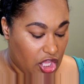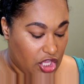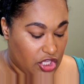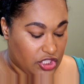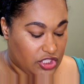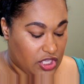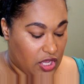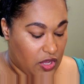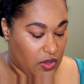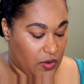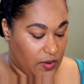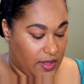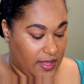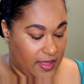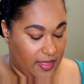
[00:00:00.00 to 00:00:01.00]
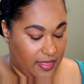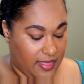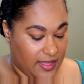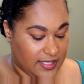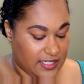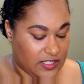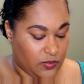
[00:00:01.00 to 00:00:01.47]
So
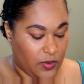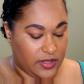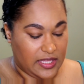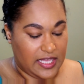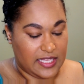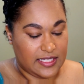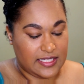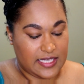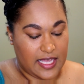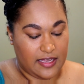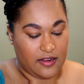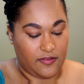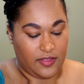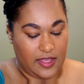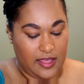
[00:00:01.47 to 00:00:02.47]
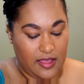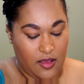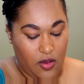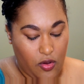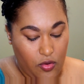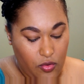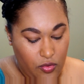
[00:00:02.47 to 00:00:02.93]
this is what the inside of the
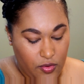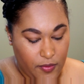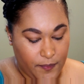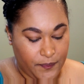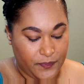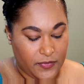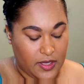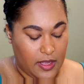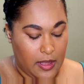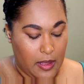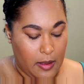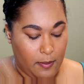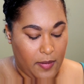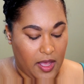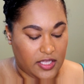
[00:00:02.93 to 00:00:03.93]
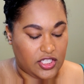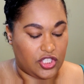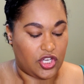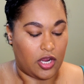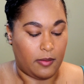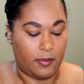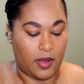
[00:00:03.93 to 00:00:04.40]
ooh,
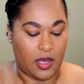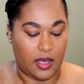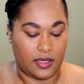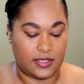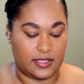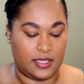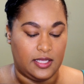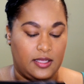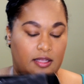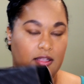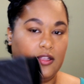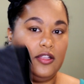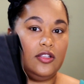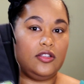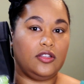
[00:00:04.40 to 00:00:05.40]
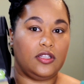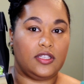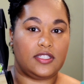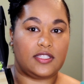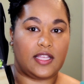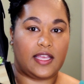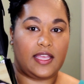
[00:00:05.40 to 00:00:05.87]
BoxyCharm box
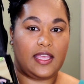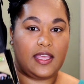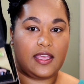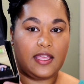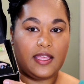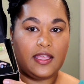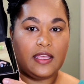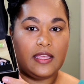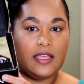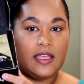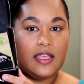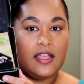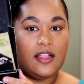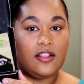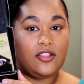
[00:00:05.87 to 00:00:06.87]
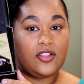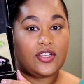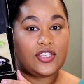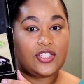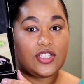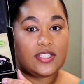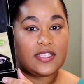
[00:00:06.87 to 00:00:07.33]
looks like.
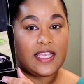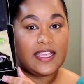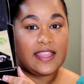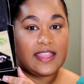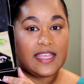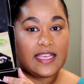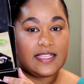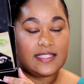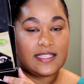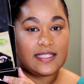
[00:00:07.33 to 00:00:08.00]
Looks just like this.